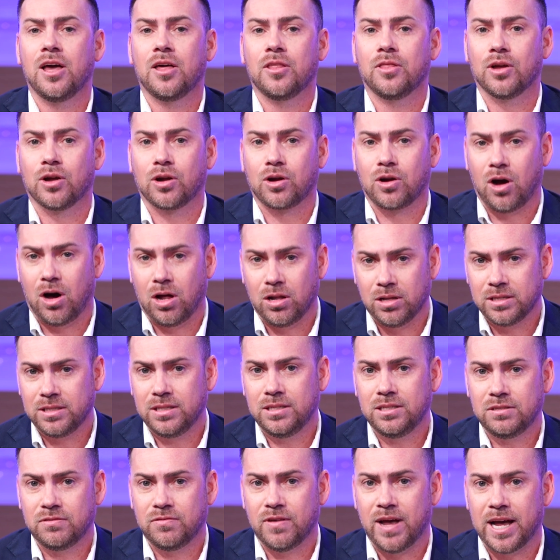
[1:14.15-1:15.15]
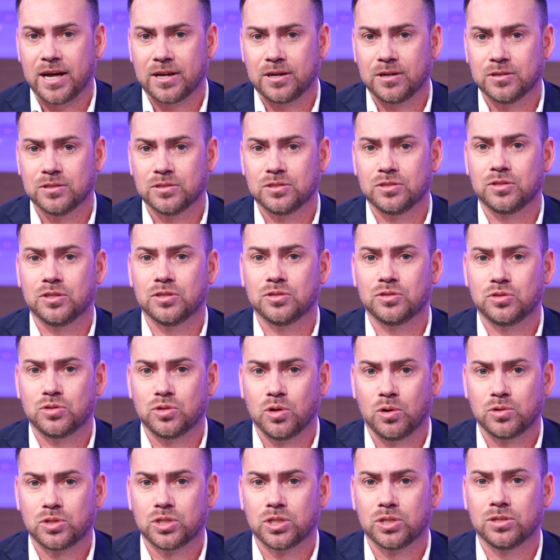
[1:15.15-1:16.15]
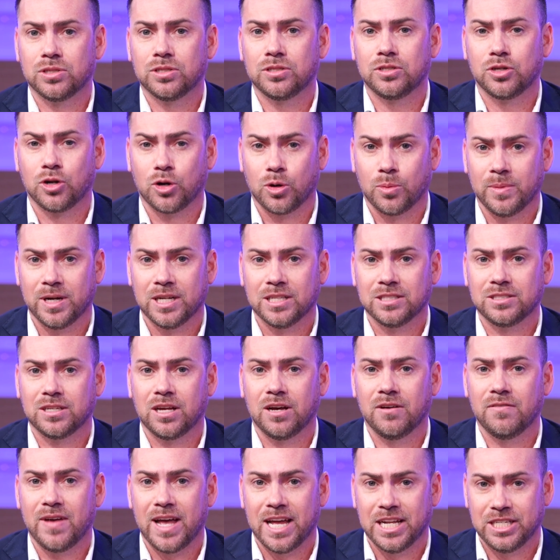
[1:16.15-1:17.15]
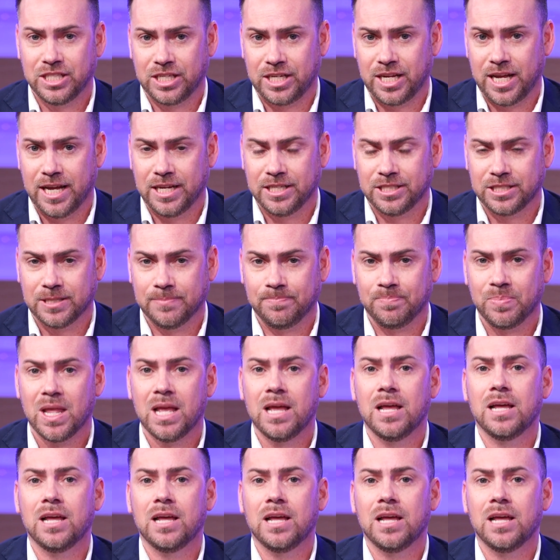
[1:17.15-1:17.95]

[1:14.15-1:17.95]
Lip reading: They're calling these factors the social determinants of education.